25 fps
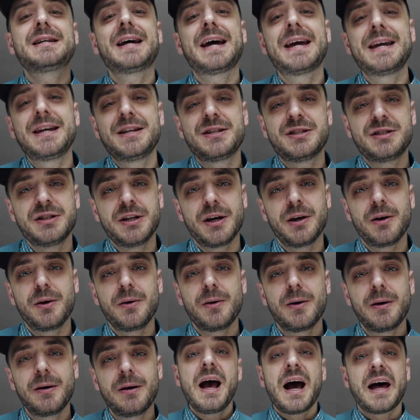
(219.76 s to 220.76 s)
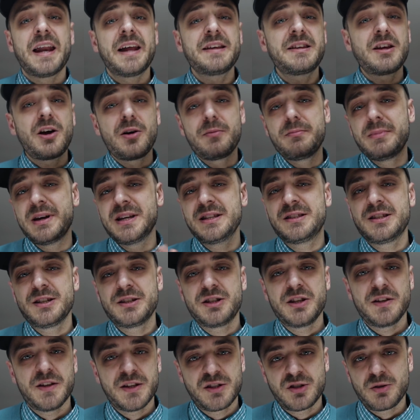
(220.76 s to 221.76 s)
takes you. And I don't mean to
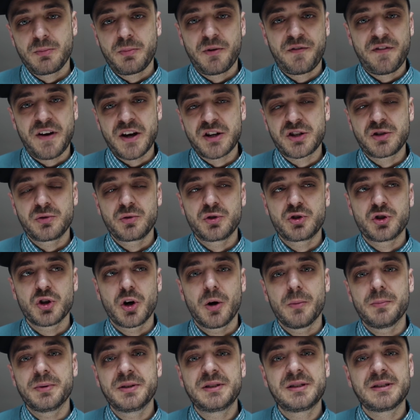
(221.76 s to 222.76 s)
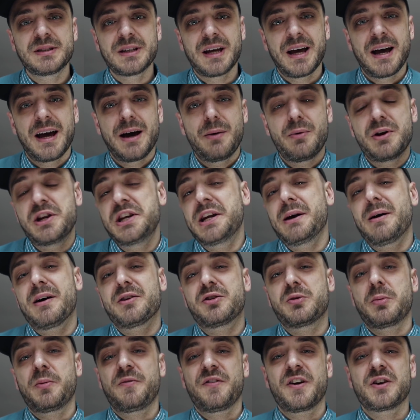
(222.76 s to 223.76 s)
do this on professional jobs. When you go out
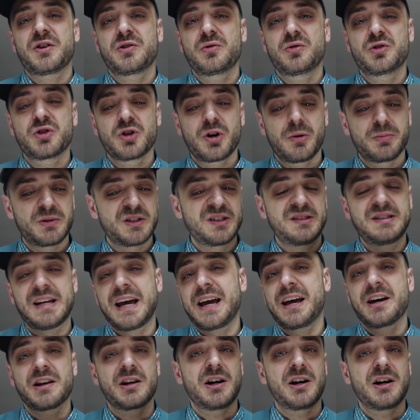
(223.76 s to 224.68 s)
to a professional job, just take